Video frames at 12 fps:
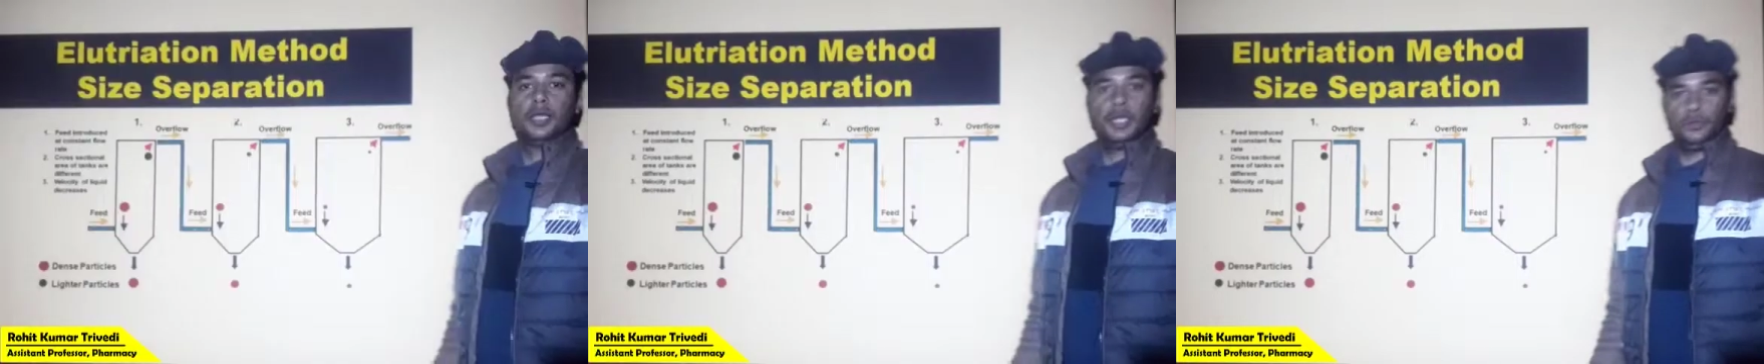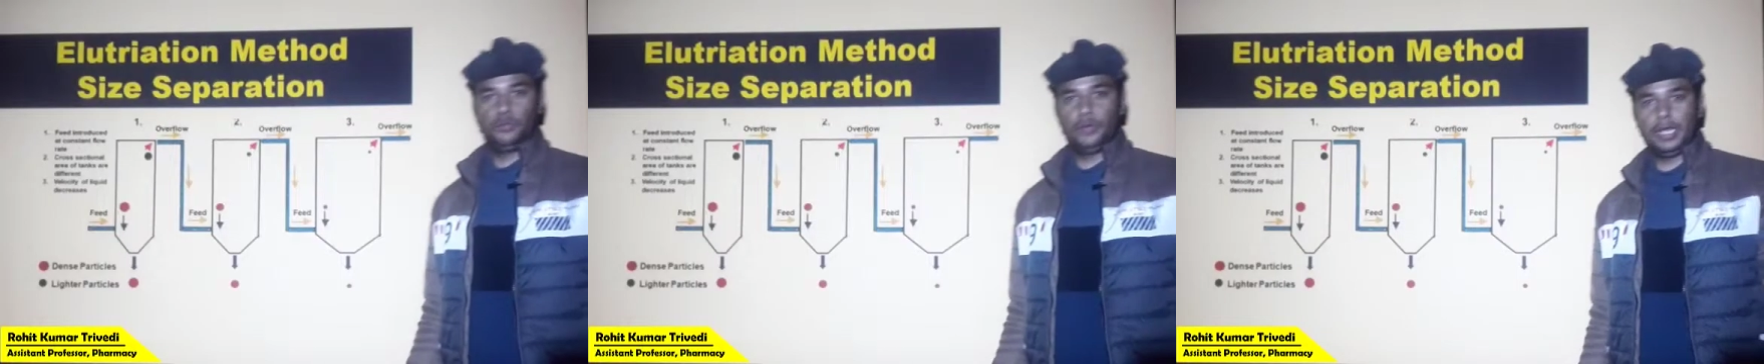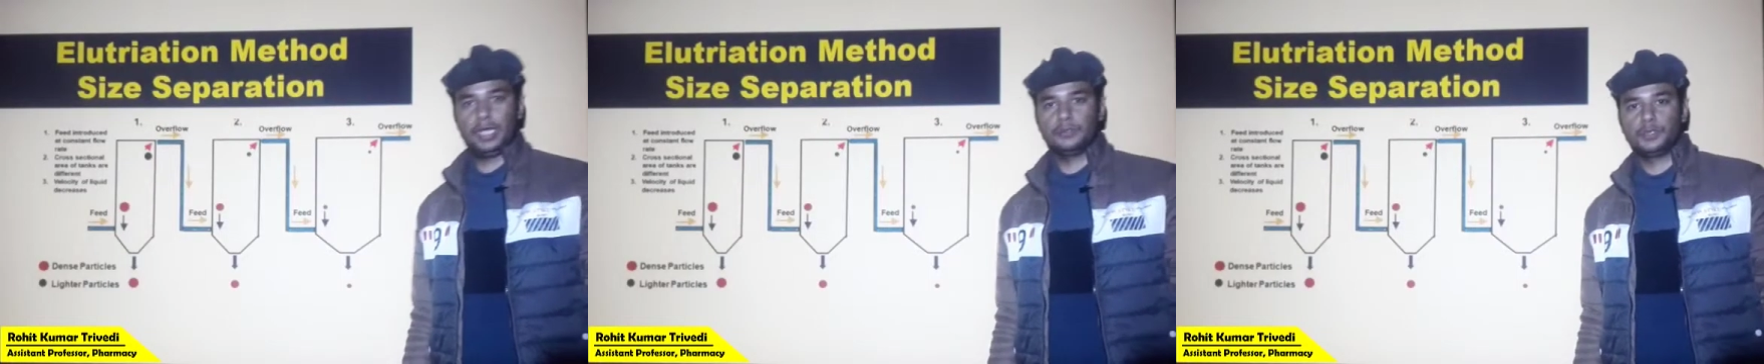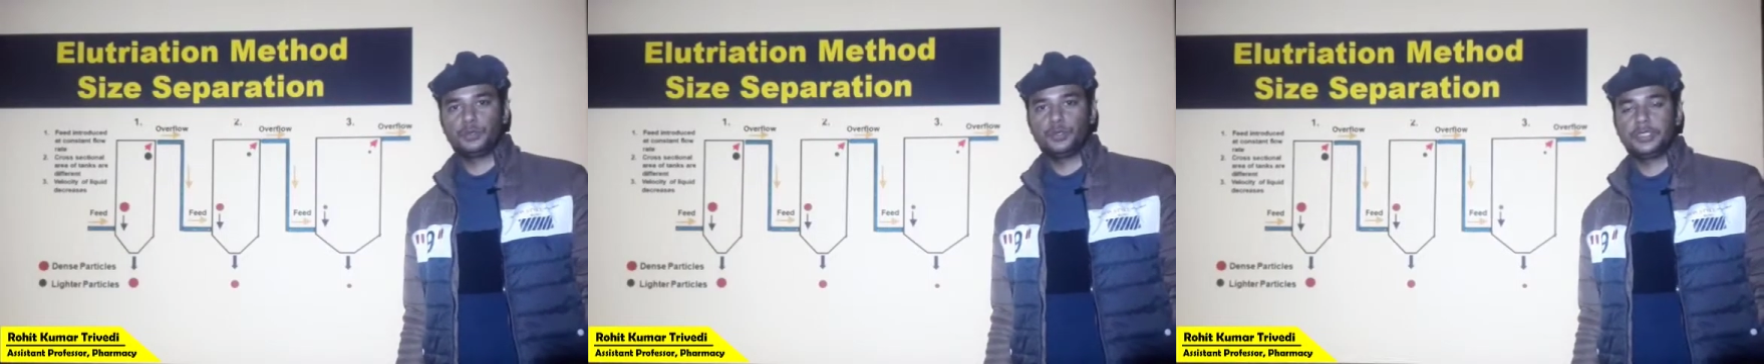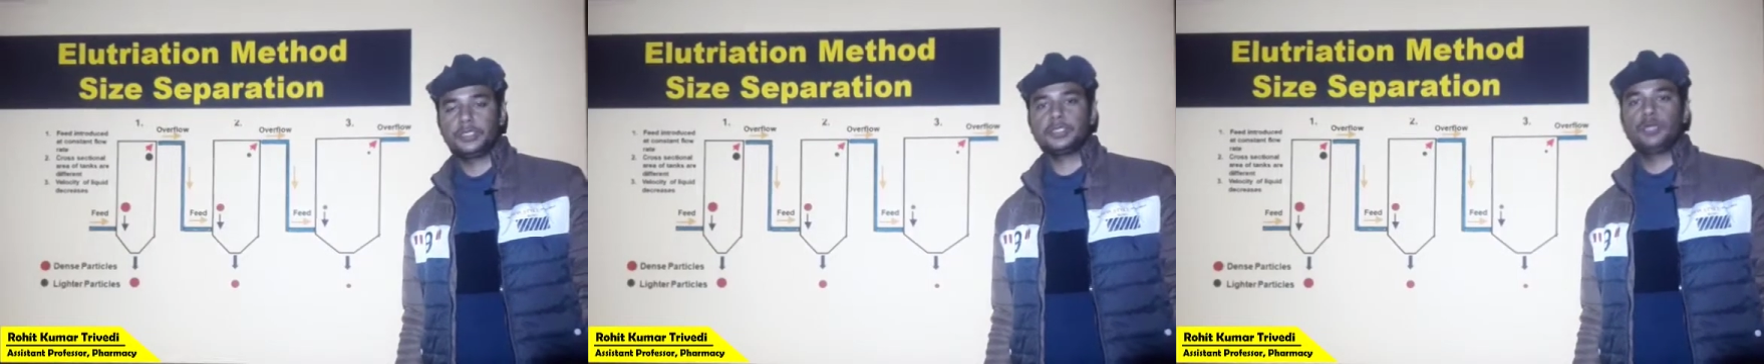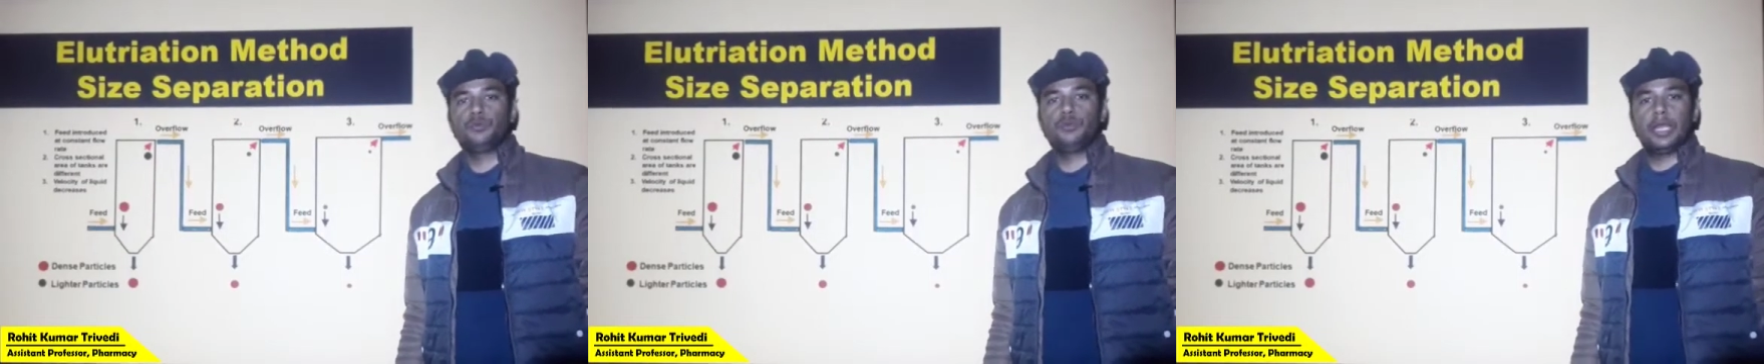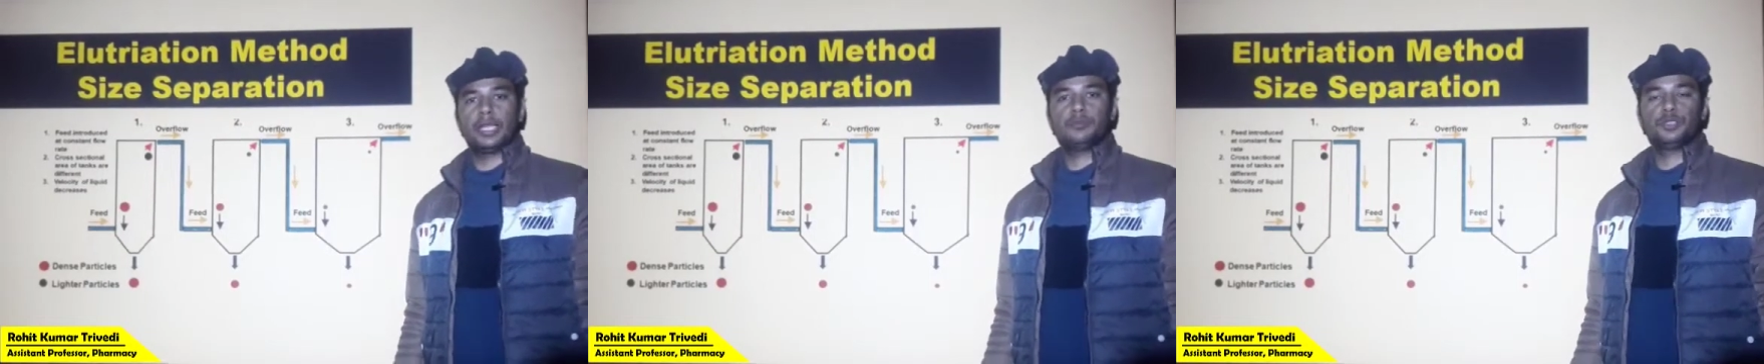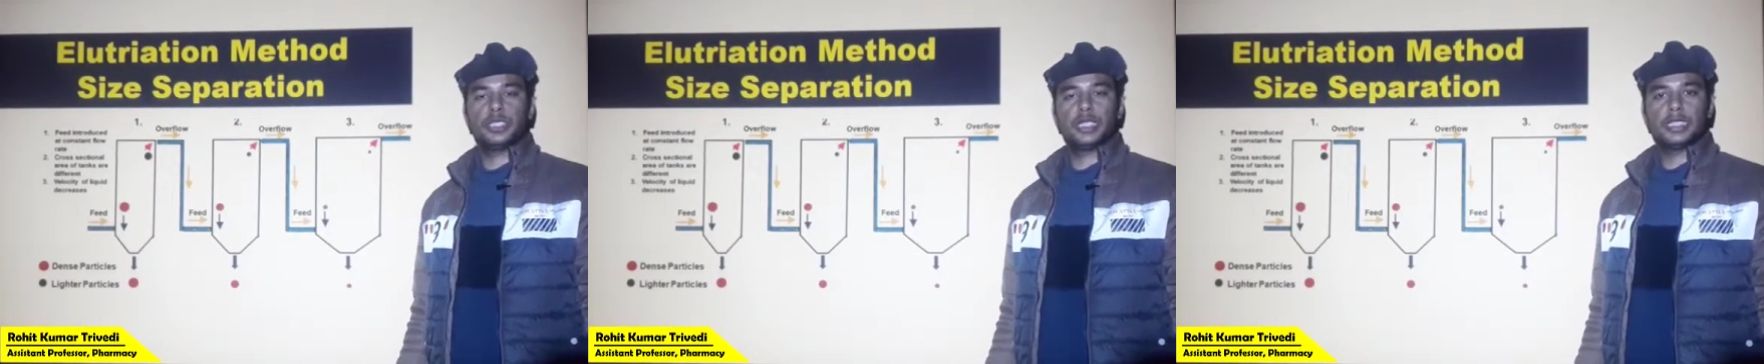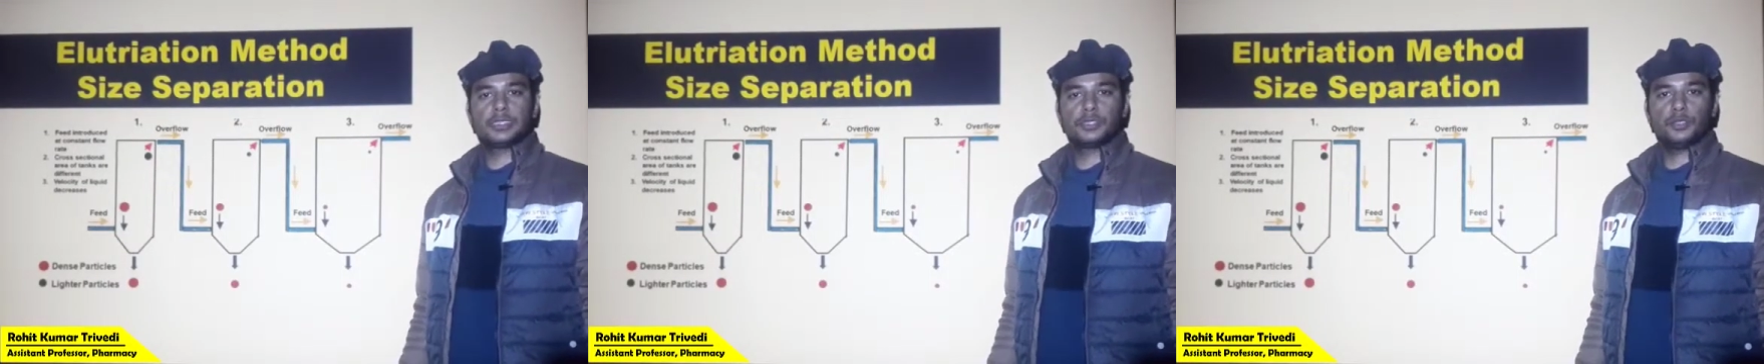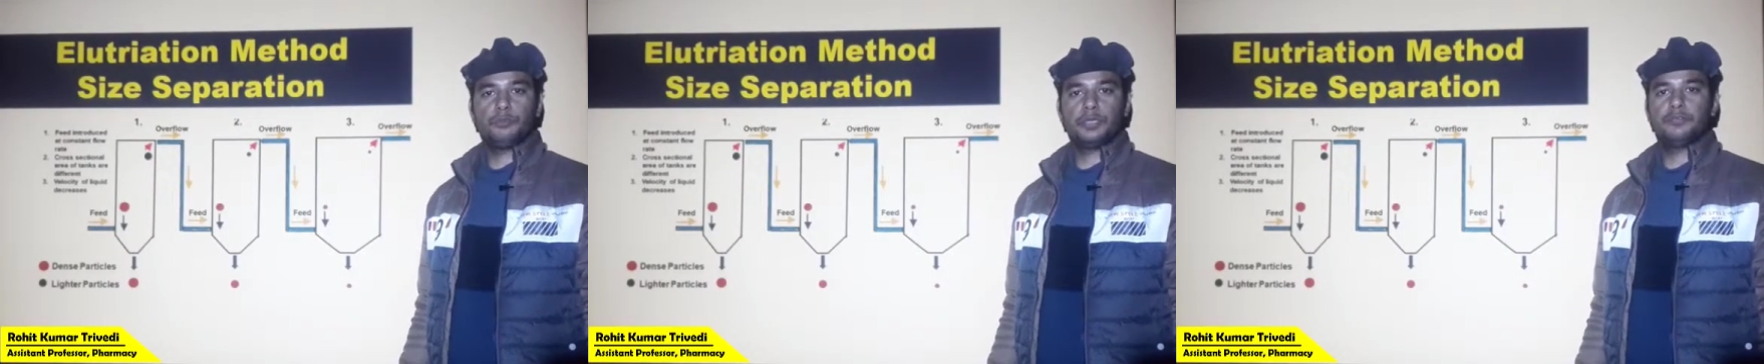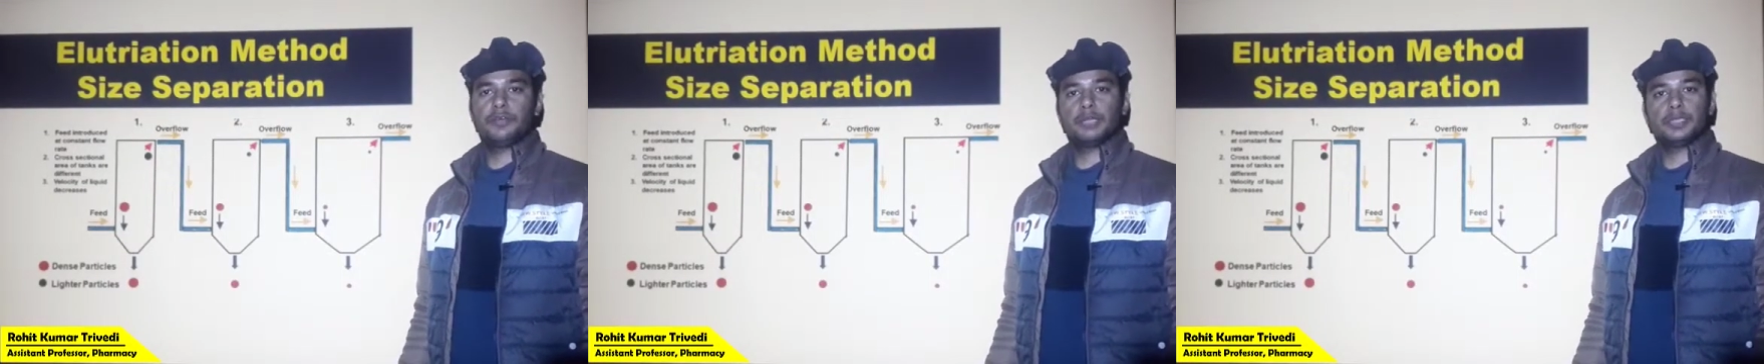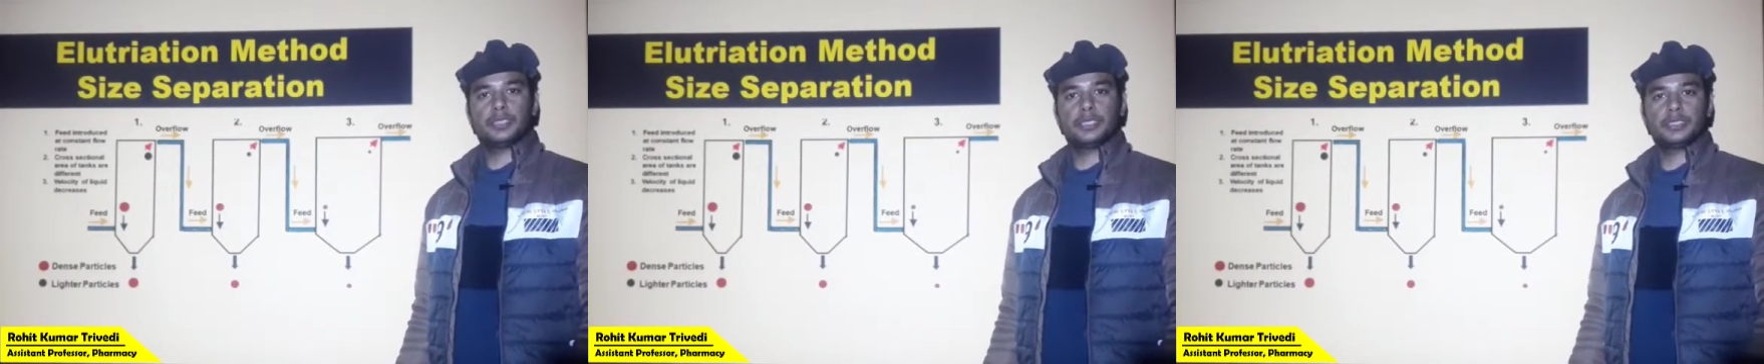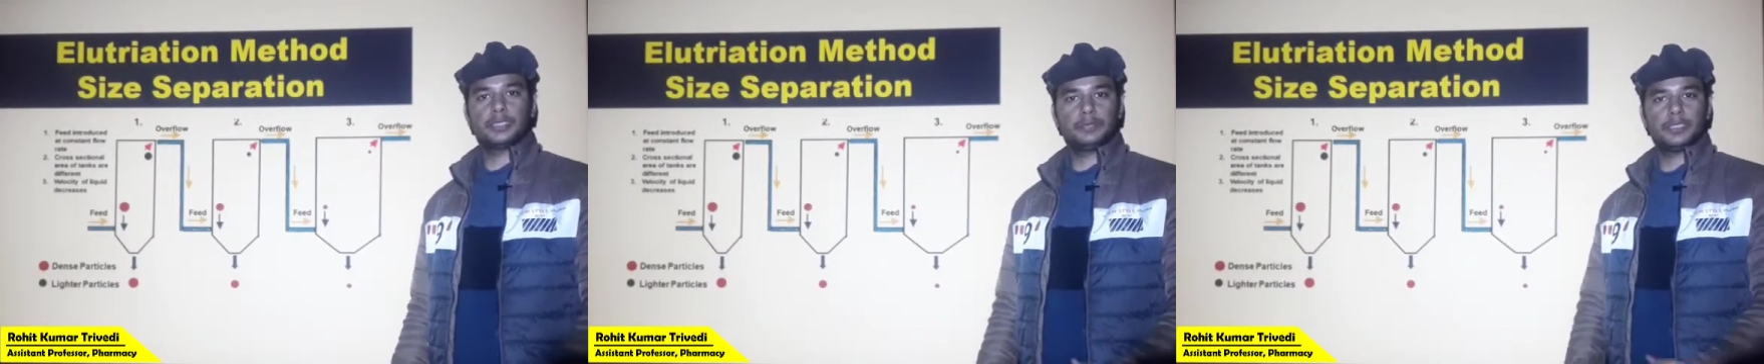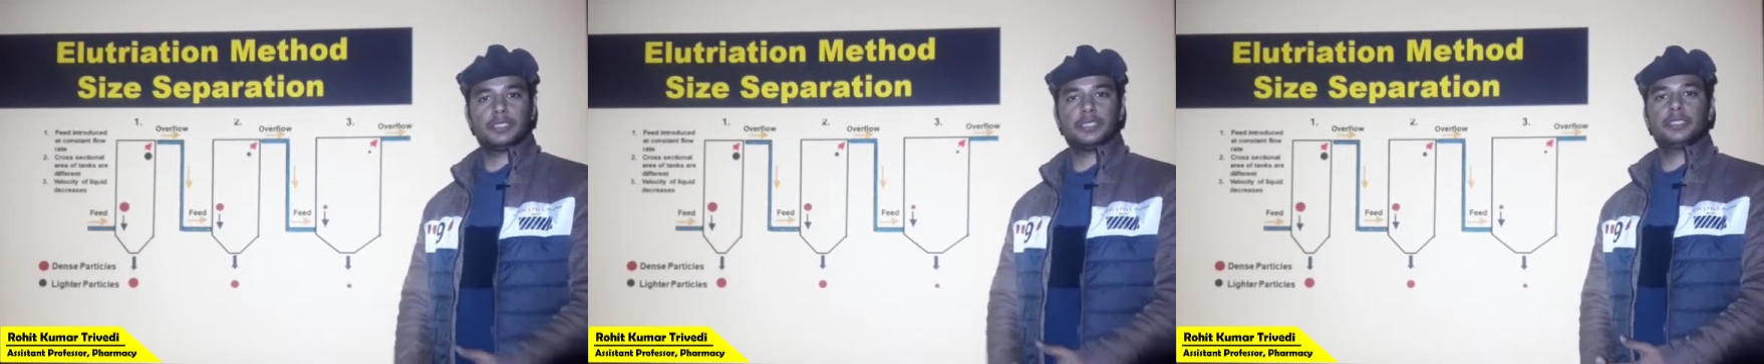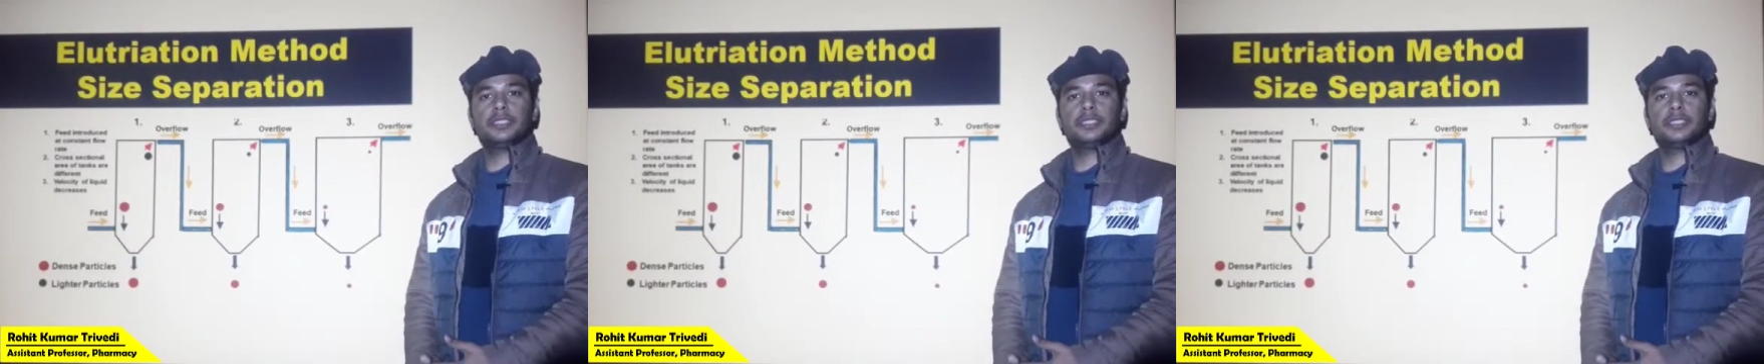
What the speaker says: Welcome students, welcome to the classes of B Pharma third semester.